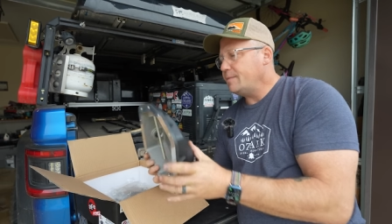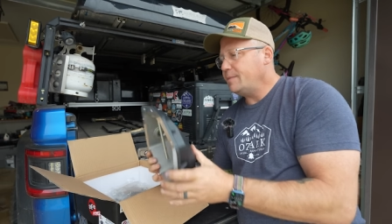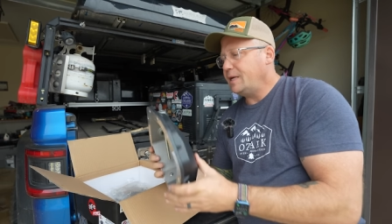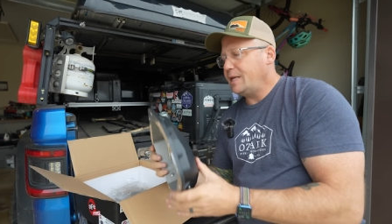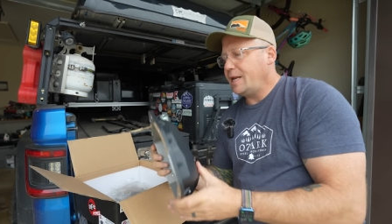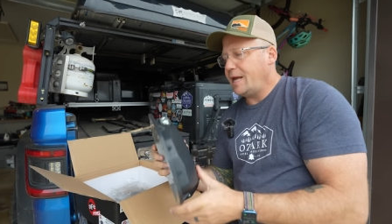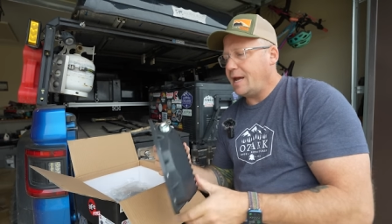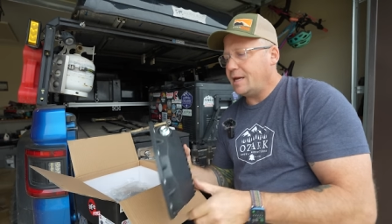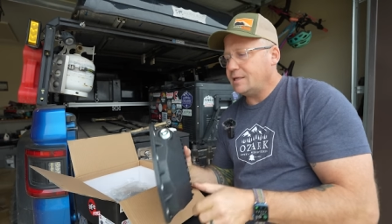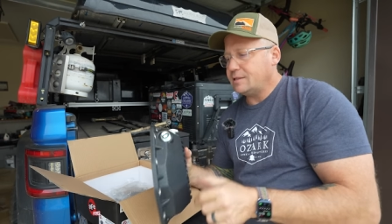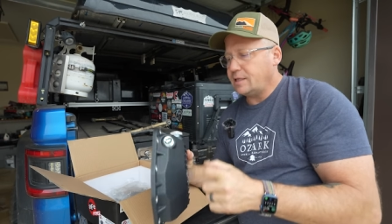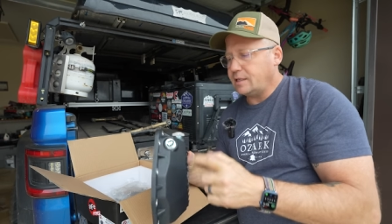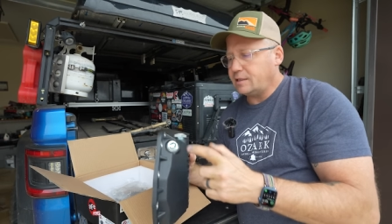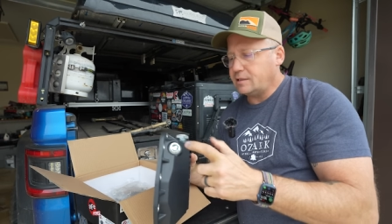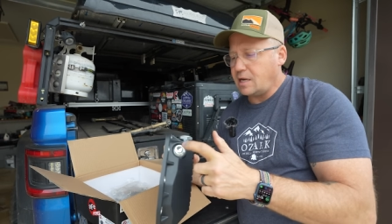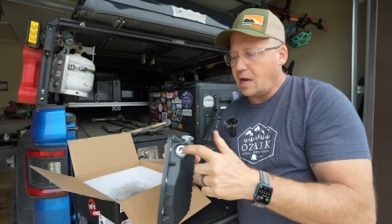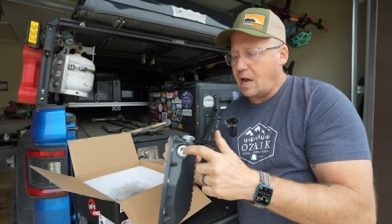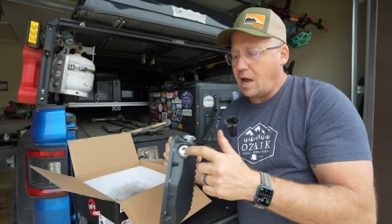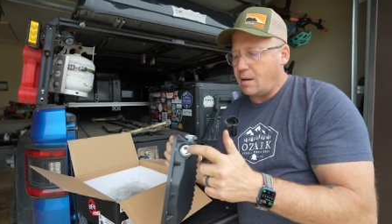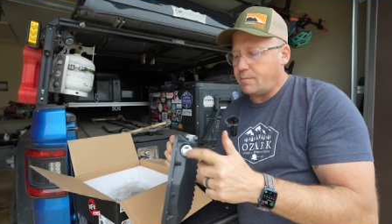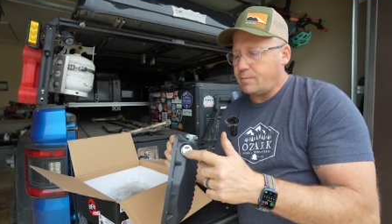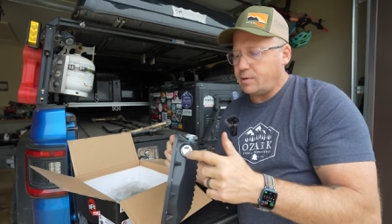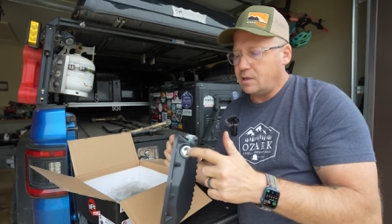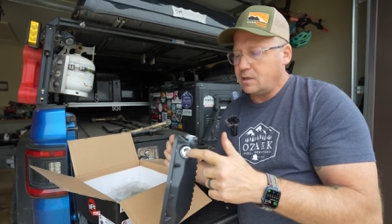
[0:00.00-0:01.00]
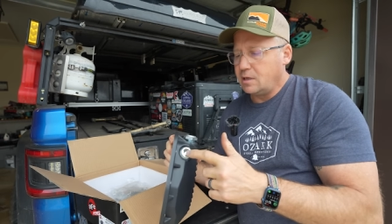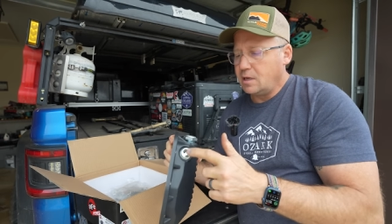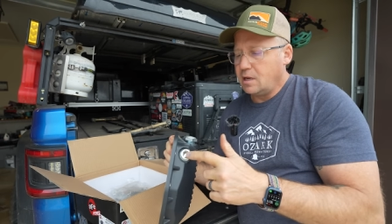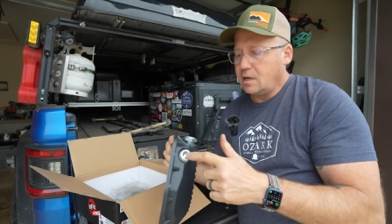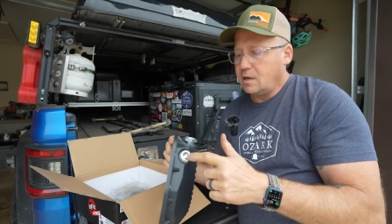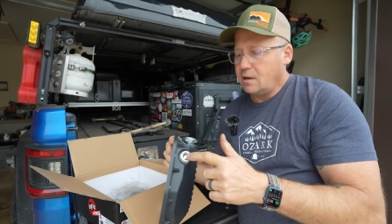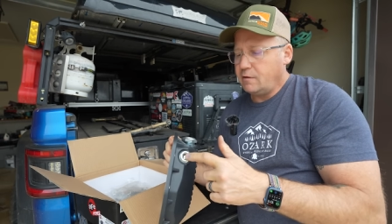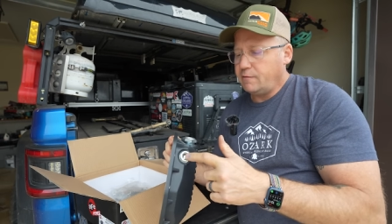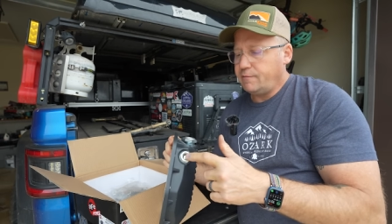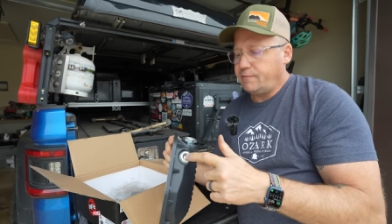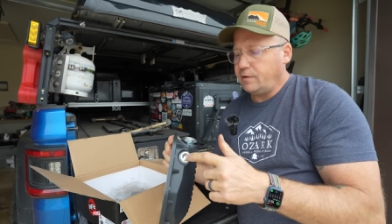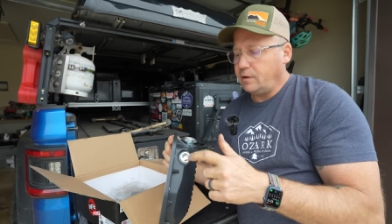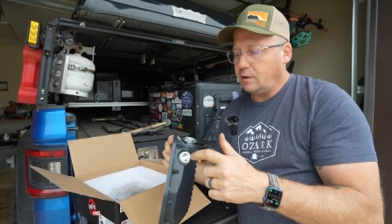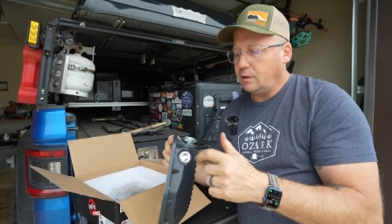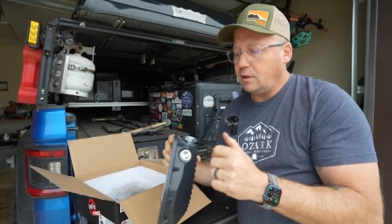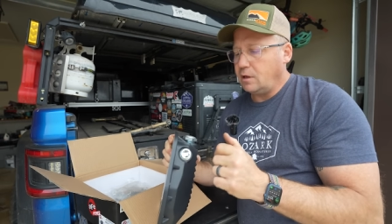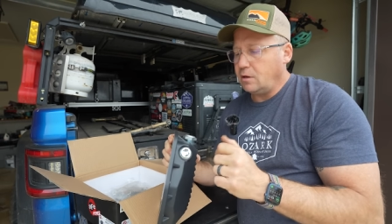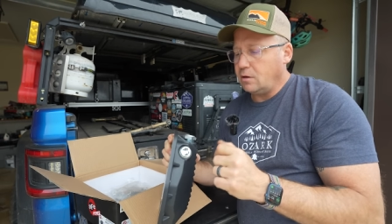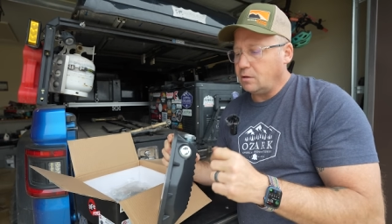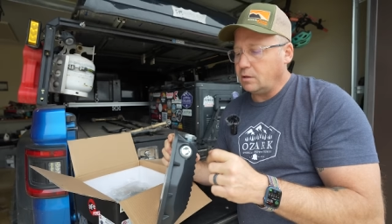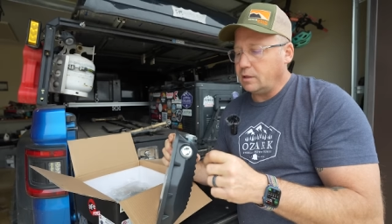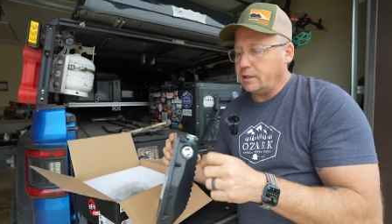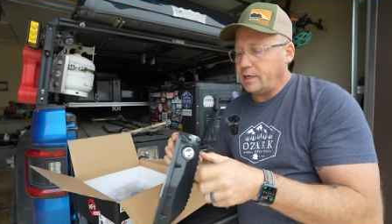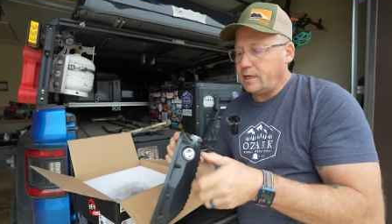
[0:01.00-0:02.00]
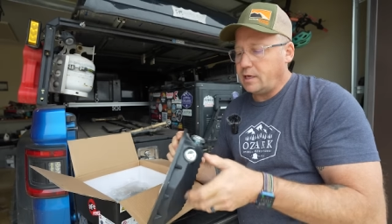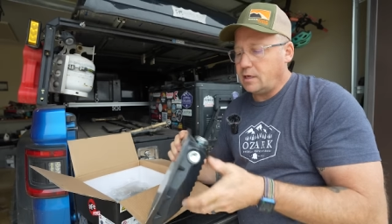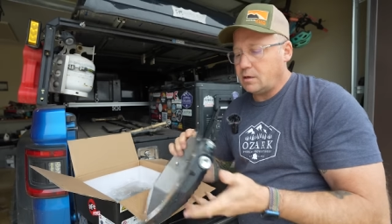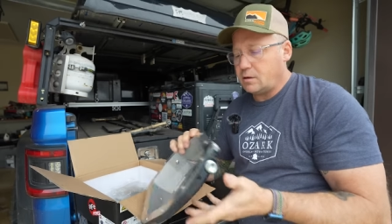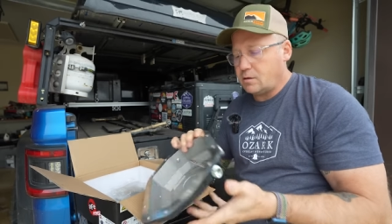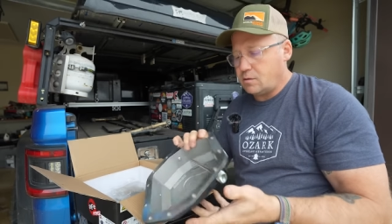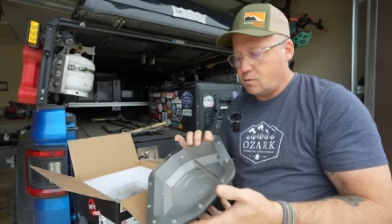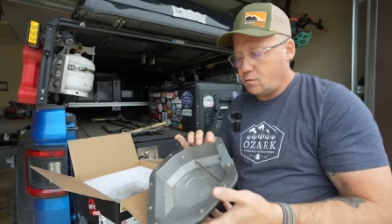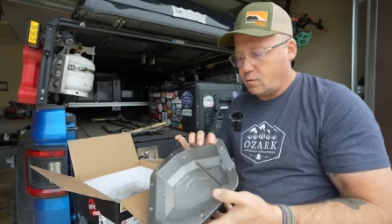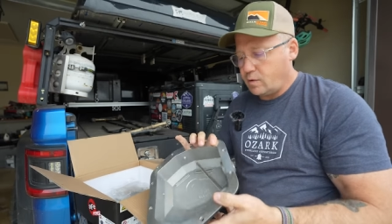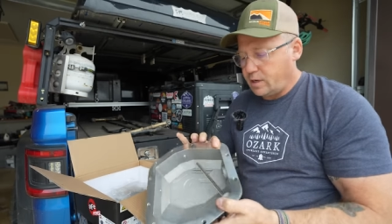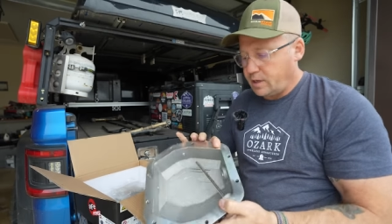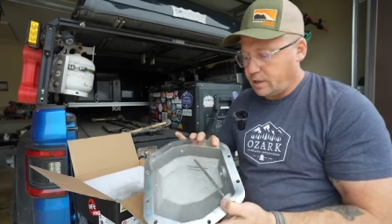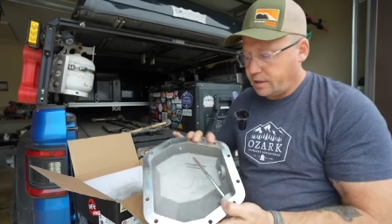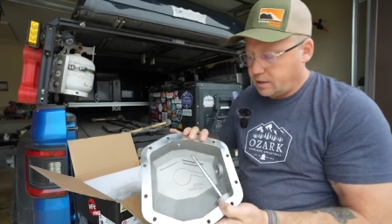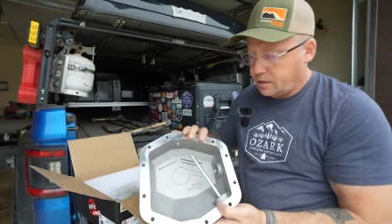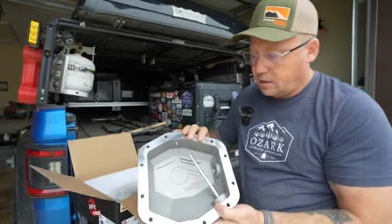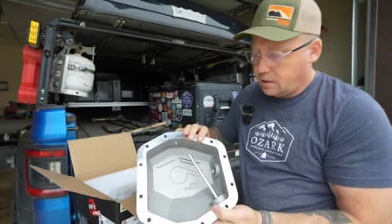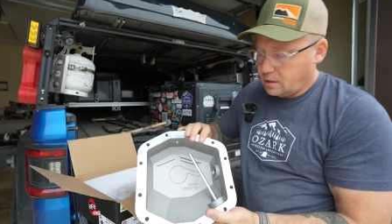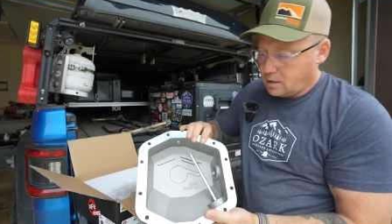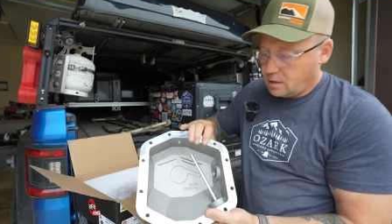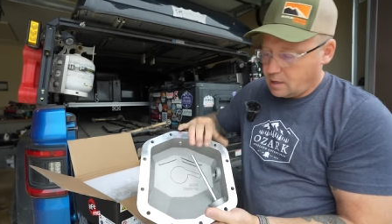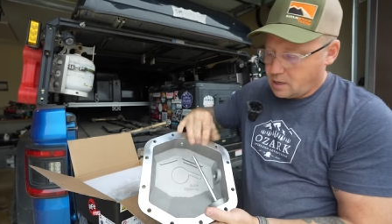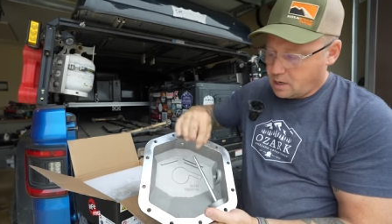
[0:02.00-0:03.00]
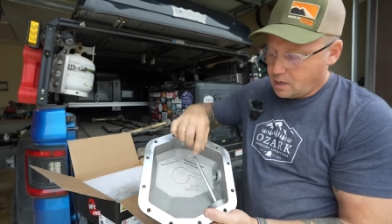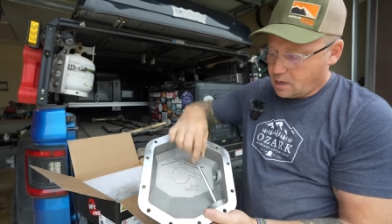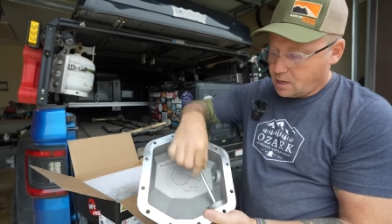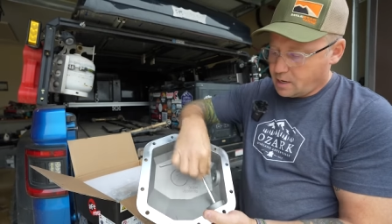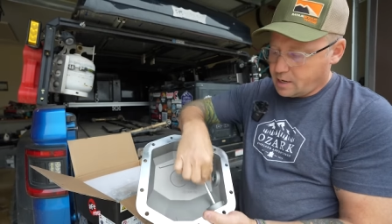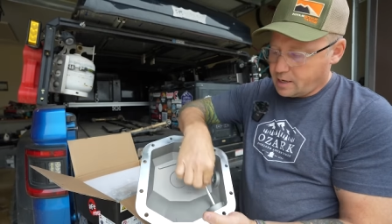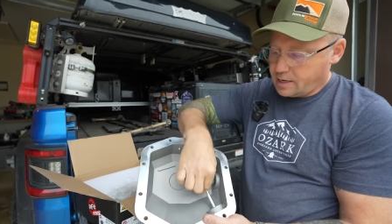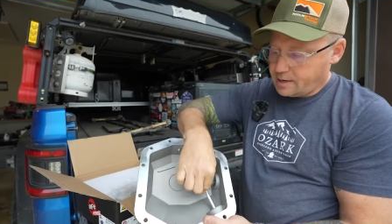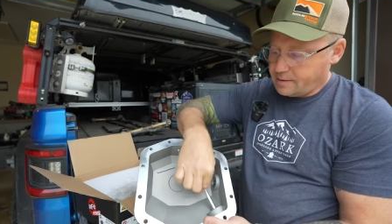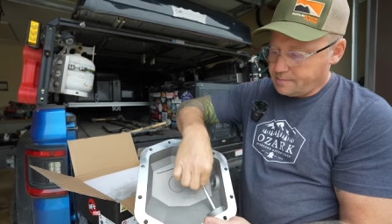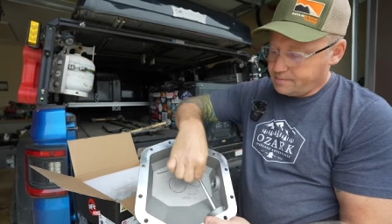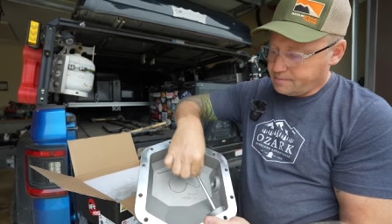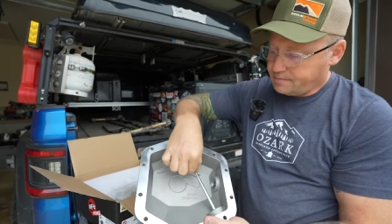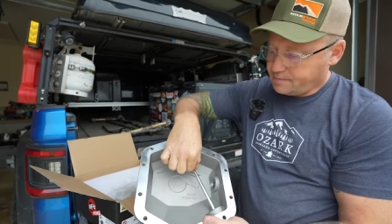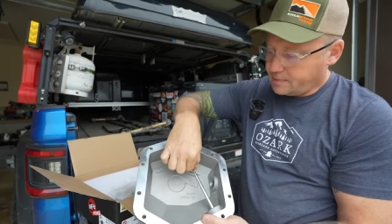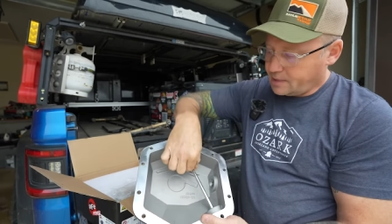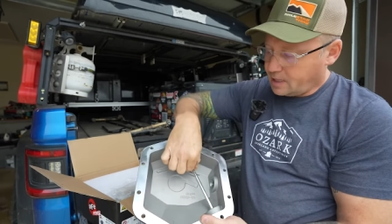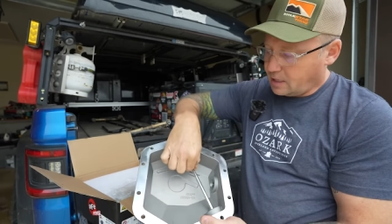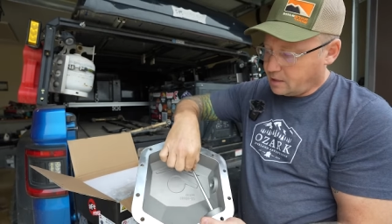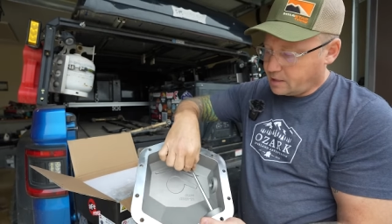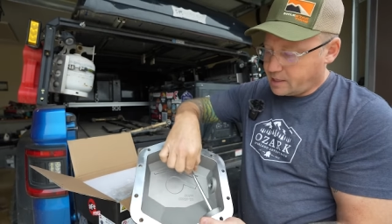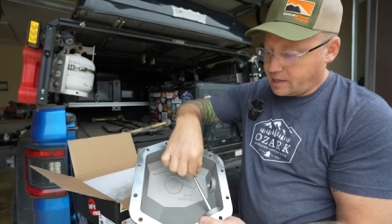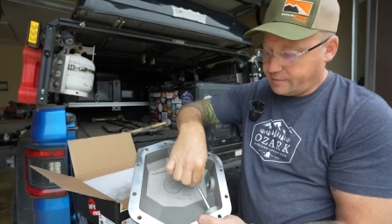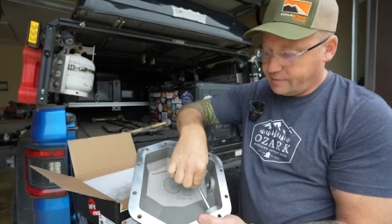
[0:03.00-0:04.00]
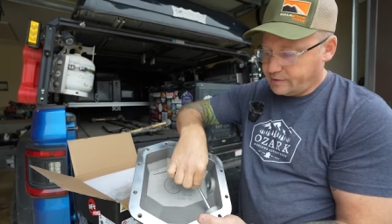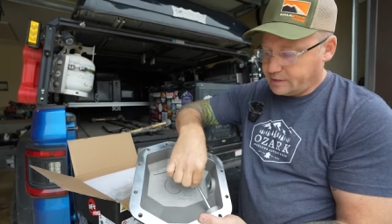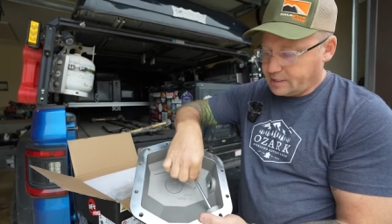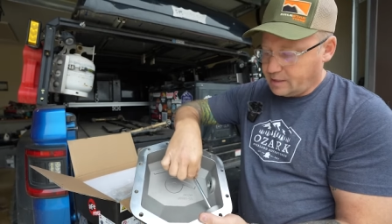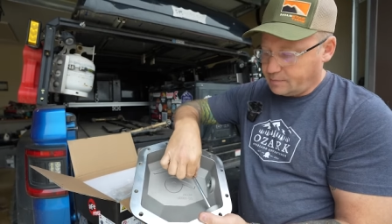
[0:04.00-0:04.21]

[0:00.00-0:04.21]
It has a top fill hole here with a kind of a